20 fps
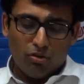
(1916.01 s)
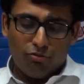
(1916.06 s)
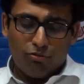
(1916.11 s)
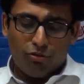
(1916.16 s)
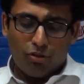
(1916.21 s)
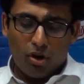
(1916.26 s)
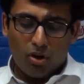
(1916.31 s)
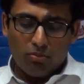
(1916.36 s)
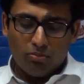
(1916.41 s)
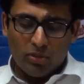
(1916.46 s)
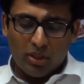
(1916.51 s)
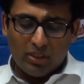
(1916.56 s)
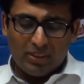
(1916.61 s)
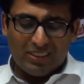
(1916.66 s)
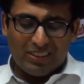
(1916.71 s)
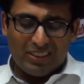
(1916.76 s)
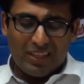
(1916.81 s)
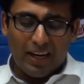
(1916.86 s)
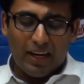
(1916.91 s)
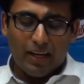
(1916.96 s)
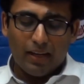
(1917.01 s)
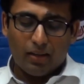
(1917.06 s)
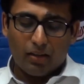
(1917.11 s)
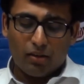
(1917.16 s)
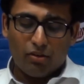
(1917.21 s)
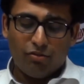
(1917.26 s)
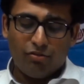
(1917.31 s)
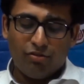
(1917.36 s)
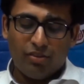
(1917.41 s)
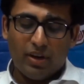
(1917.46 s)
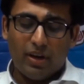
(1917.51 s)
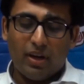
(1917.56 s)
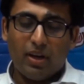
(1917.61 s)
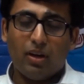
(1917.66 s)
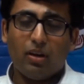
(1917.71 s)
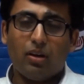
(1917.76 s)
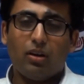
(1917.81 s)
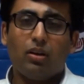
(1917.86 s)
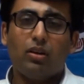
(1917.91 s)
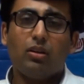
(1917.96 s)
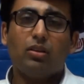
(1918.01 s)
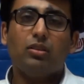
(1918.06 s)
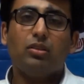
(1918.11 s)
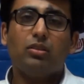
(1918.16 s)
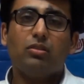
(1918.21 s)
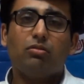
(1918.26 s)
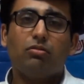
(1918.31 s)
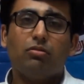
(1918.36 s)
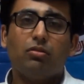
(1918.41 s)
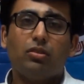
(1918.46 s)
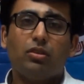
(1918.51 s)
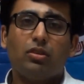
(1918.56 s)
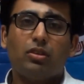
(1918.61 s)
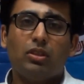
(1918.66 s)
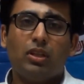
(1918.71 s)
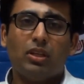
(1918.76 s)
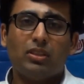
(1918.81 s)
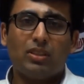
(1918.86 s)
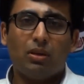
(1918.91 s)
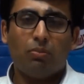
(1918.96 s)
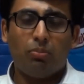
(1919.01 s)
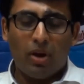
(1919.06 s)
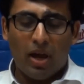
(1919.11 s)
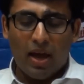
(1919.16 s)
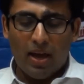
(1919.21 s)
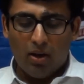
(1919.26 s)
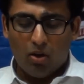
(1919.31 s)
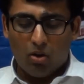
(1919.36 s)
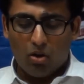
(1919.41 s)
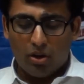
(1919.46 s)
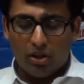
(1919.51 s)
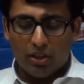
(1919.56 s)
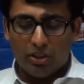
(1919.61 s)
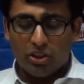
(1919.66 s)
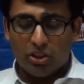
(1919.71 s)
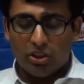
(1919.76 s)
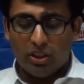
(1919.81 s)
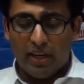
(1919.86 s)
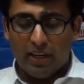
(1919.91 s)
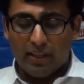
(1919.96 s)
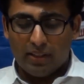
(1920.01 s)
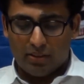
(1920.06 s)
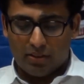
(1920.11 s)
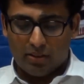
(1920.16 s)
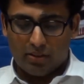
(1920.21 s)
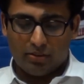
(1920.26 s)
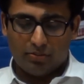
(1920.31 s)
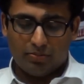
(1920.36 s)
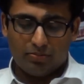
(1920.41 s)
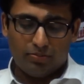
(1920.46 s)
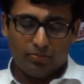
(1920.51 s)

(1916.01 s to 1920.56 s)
from the state where the supply originates.